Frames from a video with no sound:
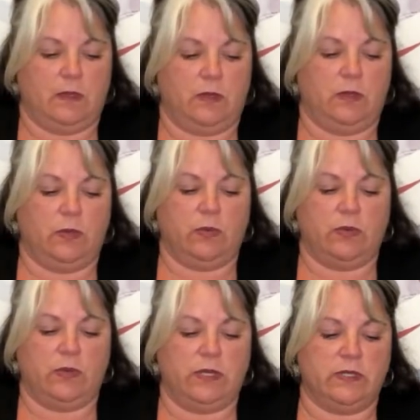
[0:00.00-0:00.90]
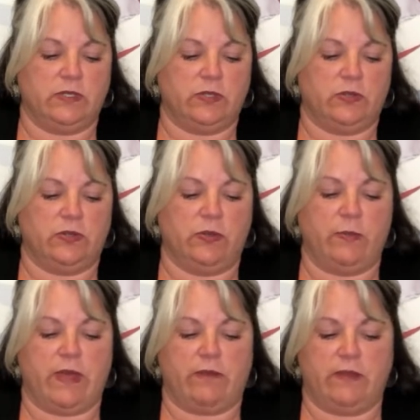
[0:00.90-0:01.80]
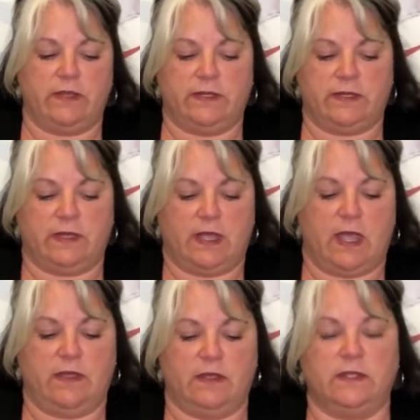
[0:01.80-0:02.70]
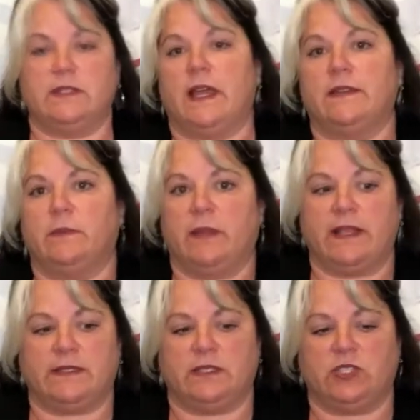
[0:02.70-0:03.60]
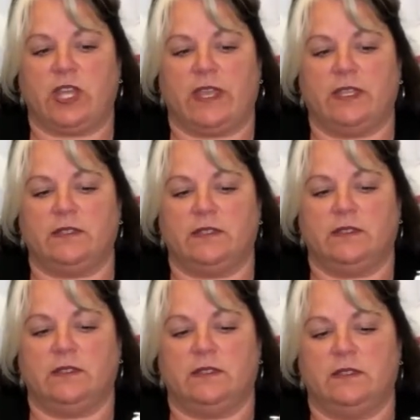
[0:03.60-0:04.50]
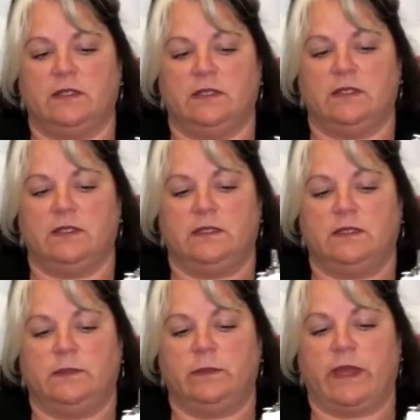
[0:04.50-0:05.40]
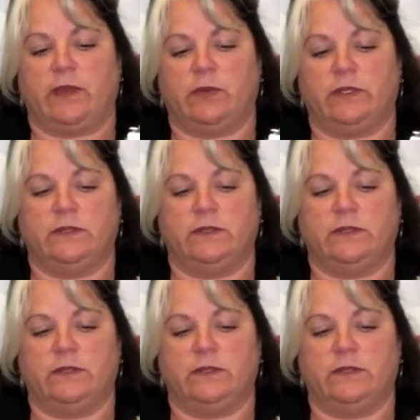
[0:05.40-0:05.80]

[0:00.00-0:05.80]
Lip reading: You will insert your batteries and then slide the plastic jacket back on.